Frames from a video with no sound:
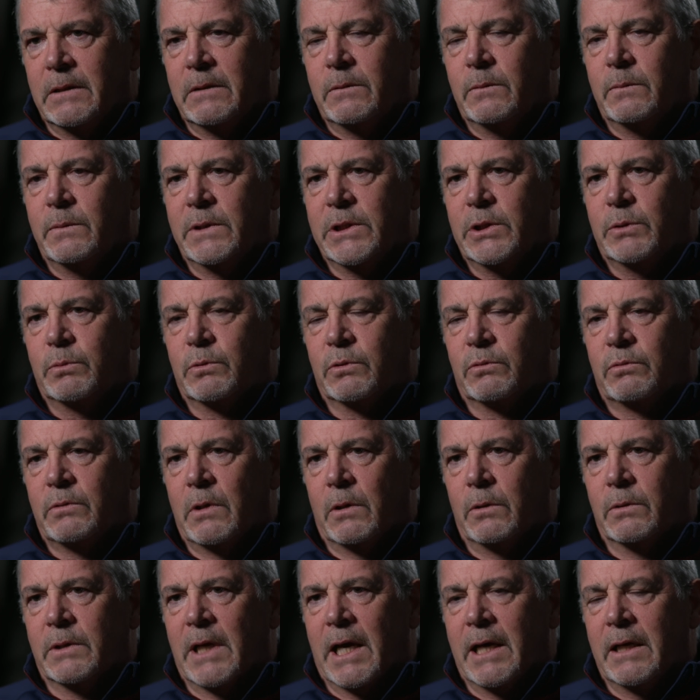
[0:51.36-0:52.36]
which was
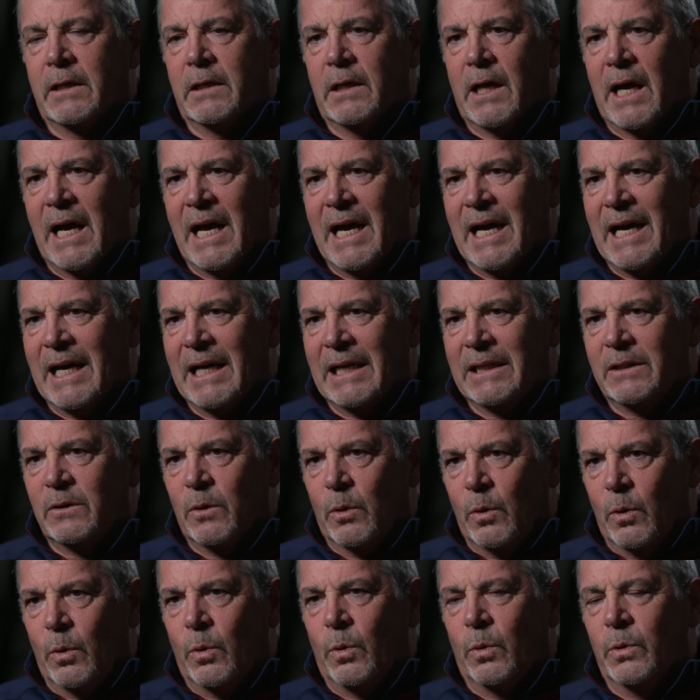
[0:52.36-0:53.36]
rolled out, and
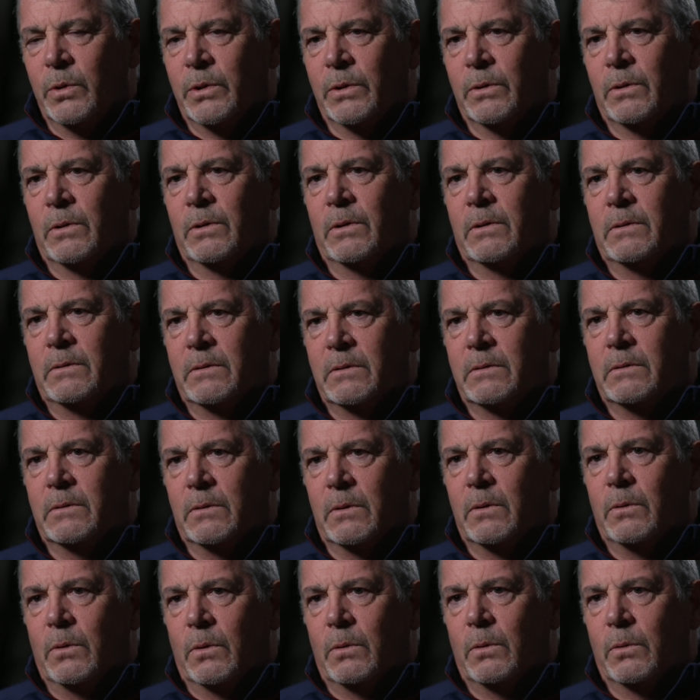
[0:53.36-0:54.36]
all your
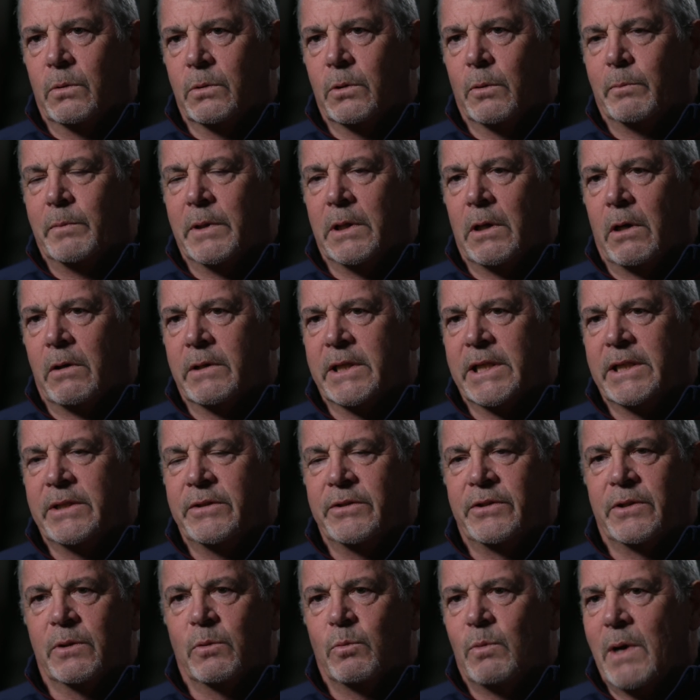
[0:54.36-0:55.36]

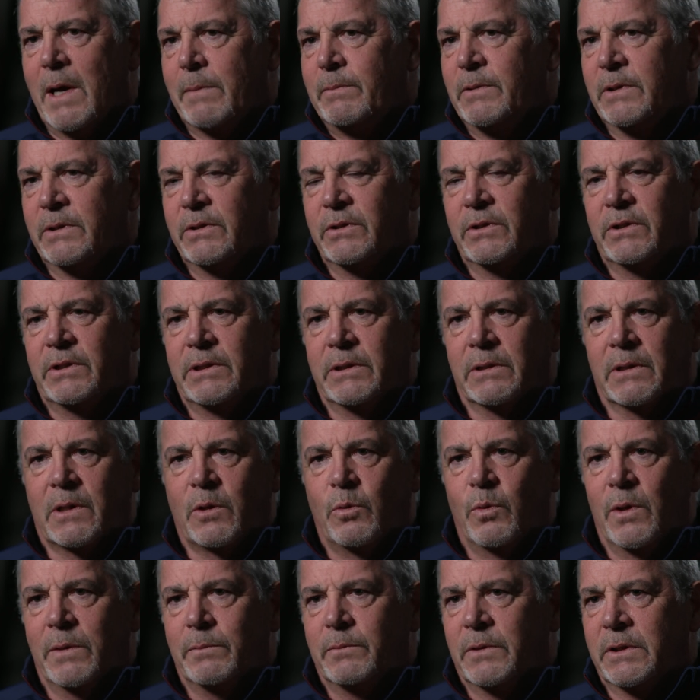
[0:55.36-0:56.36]
belongings, your weapons, your
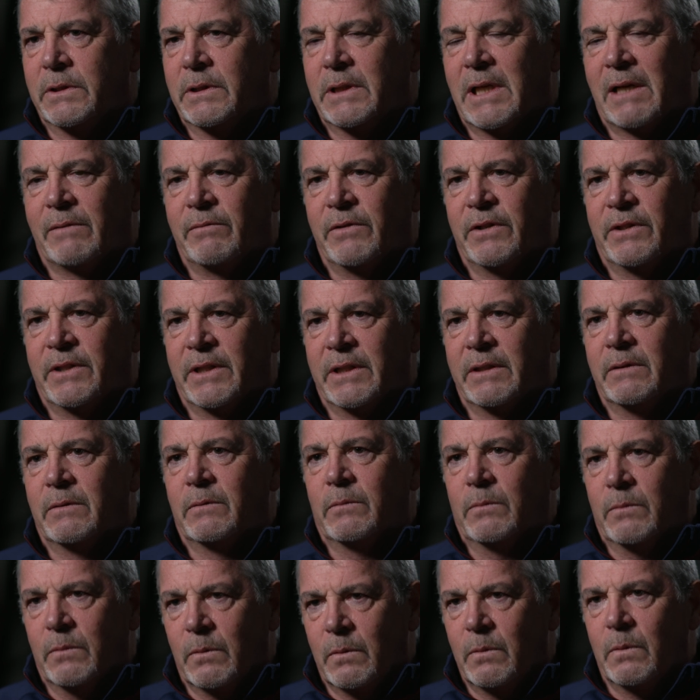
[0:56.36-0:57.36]
equipment, everything
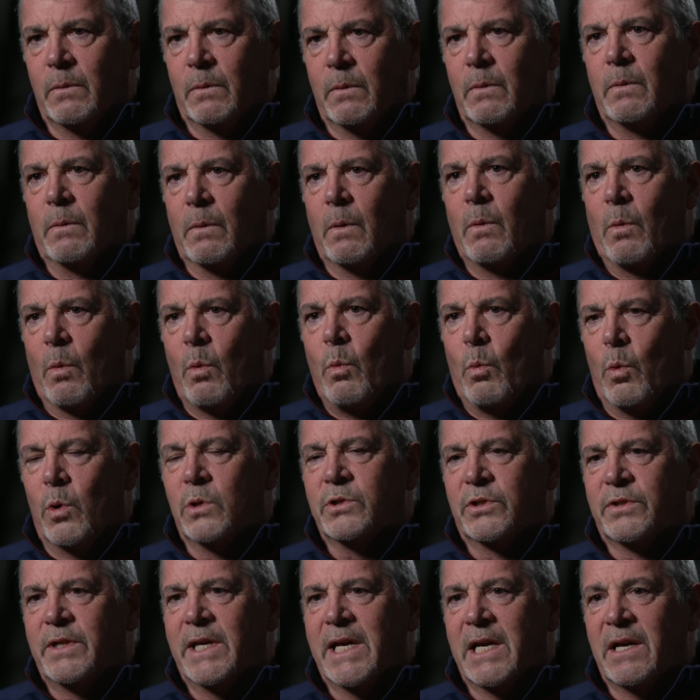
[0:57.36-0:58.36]

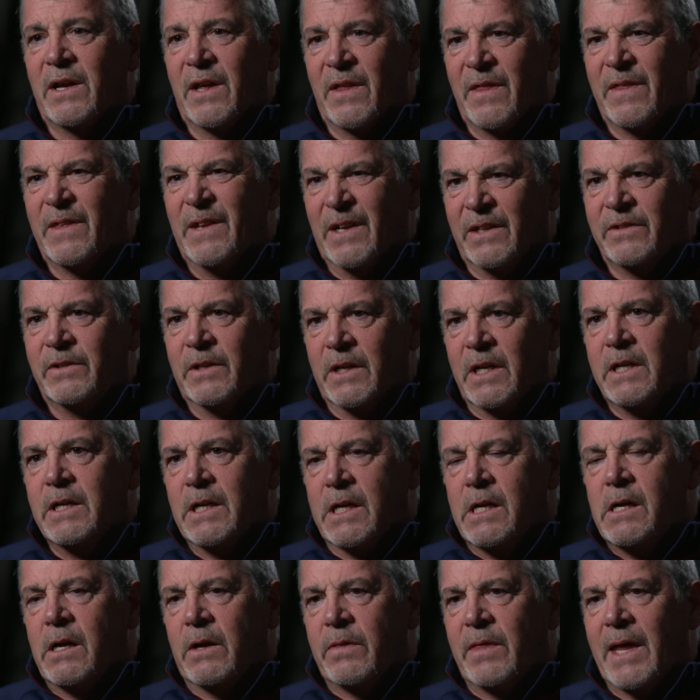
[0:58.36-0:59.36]
was there,
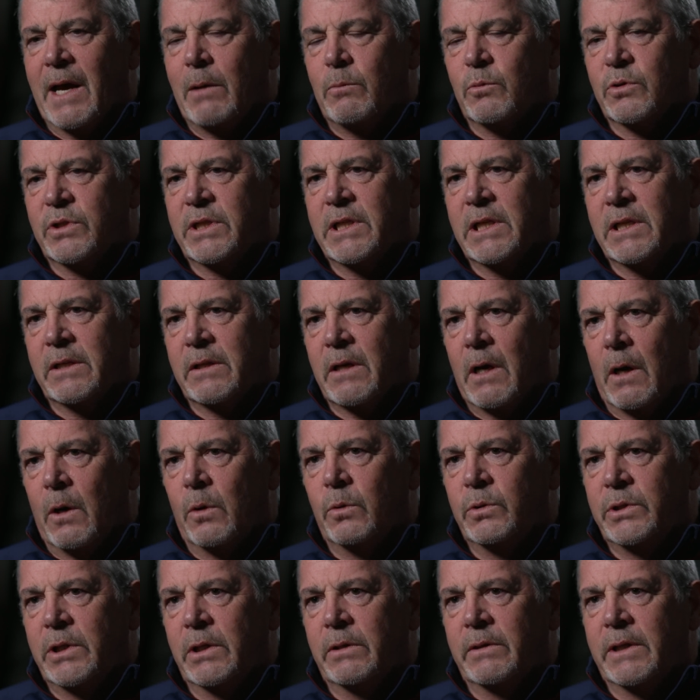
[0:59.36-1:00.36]
and that was it. The
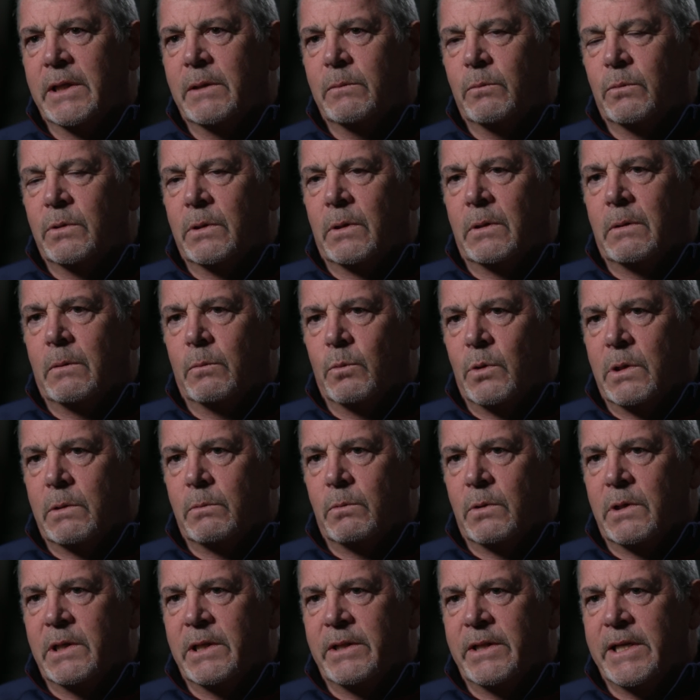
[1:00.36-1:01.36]
whole unit
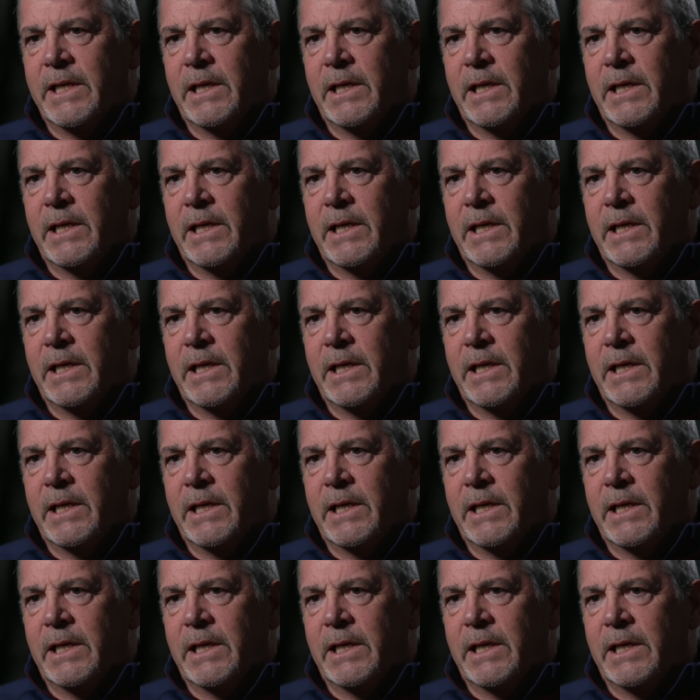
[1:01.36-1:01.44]
were in the